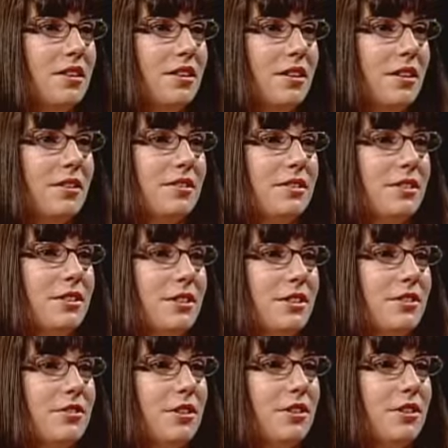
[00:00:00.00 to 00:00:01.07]
LCD
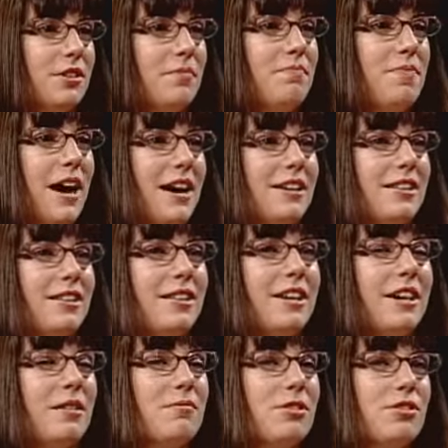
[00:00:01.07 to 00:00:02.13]
screen on the back of their
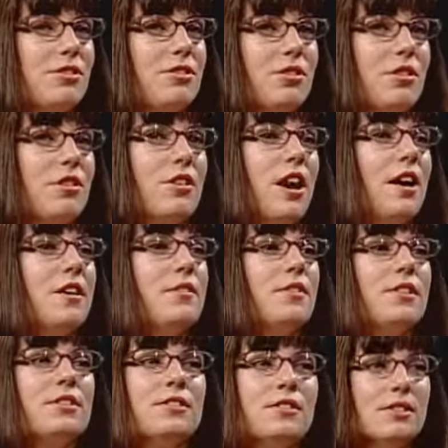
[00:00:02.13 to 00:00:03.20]
camera just so they're not
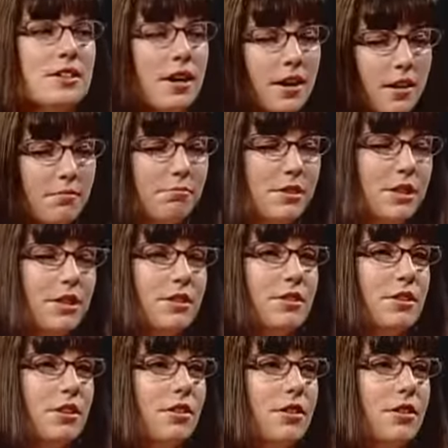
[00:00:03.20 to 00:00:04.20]
even tempted to